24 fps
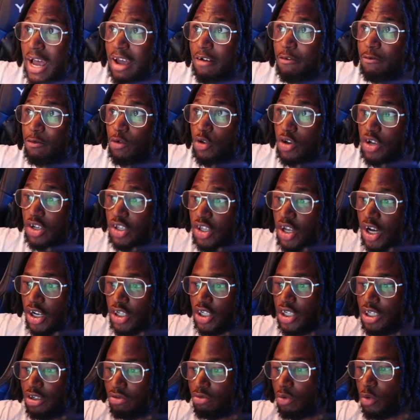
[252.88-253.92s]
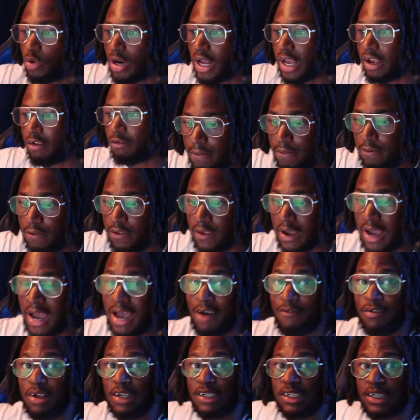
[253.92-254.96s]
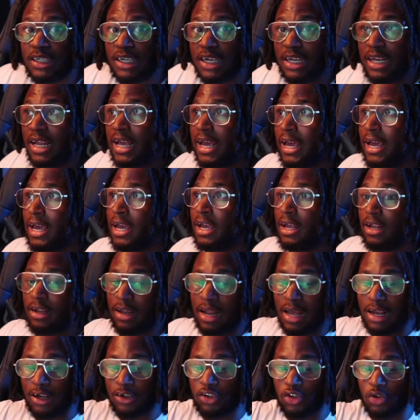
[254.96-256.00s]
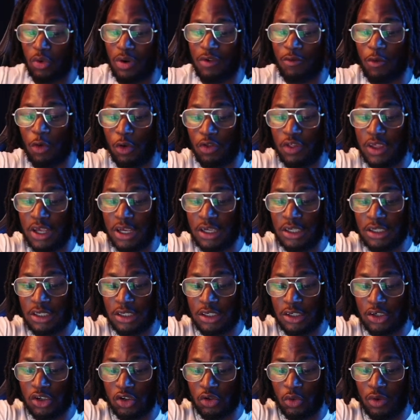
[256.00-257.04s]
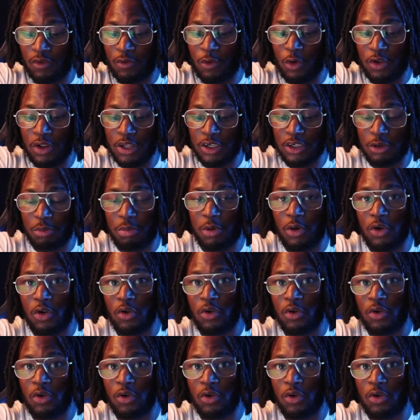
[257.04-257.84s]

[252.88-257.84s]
You can touch it in real life. To have it sitting here, like, so I've got this Apollo,